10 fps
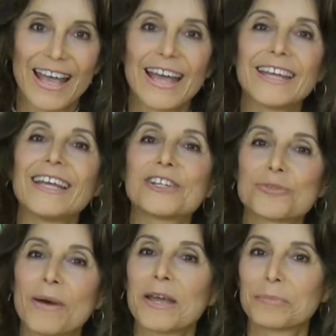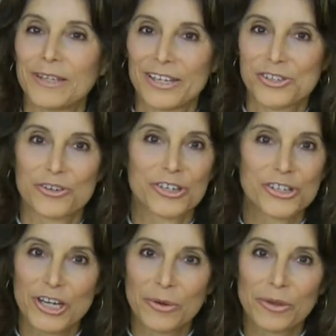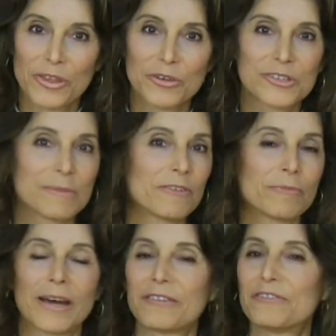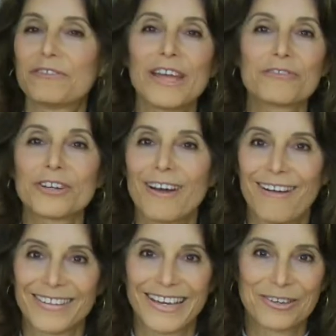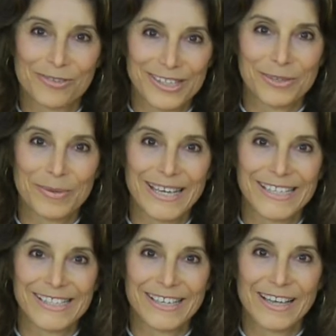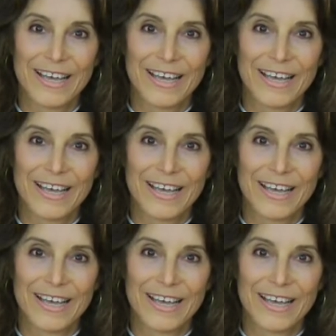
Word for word: and it's my pleasure to share with you some of my favorite holiday recipes.